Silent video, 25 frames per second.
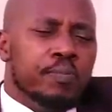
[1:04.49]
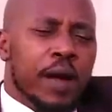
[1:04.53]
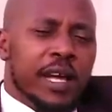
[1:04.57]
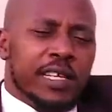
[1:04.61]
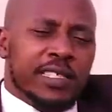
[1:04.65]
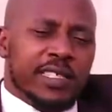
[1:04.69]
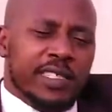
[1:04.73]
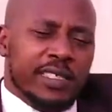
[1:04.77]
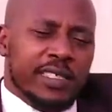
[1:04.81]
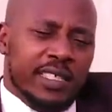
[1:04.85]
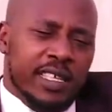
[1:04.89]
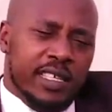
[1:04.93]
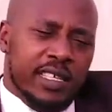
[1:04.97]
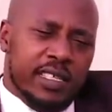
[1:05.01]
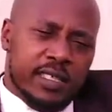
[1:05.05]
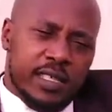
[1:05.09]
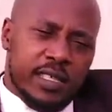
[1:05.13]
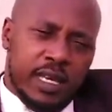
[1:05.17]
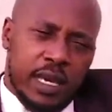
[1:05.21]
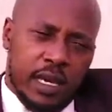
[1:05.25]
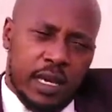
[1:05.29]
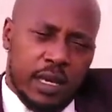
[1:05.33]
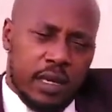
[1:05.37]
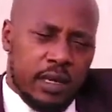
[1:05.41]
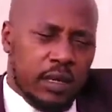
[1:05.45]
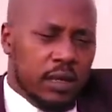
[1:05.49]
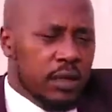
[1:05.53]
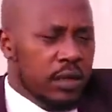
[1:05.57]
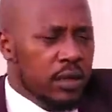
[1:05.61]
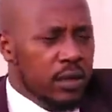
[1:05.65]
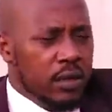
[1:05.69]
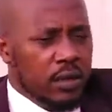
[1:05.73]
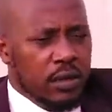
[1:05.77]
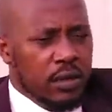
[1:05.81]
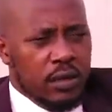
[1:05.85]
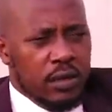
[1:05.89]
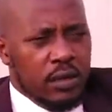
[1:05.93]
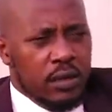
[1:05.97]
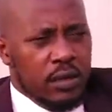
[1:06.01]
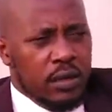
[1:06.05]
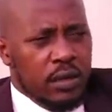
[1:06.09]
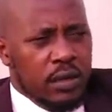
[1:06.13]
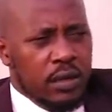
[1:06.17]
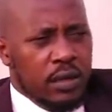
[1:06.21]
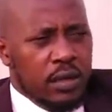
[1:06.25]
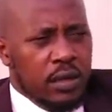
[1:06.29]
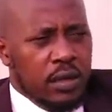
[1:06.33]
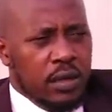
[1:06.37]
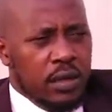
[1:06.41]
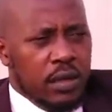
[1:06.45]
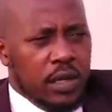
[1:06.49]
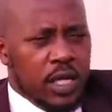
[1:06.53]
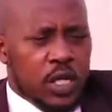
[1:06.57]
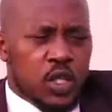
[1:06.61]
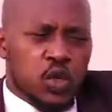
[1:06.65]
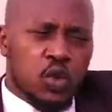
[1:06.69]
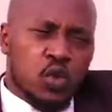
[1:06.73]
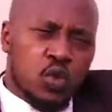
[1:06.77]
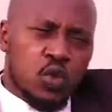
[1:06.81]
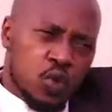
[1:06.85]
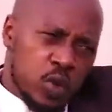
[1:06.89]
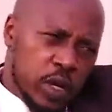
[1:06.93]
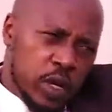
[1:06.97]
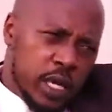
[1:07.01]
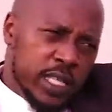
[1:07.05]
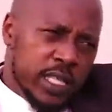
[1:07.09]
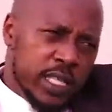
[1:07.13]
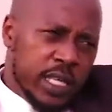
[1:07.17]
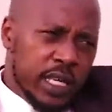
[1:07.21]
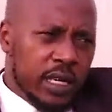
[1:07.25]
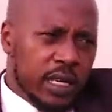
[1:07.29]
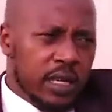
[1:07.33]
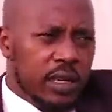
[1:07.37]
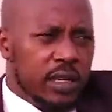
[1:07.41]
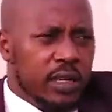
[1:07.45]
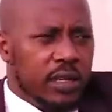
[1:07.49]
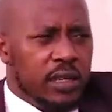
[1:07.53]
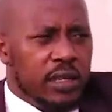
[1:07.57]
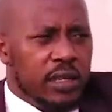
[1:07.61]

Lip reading: persisting to quitting?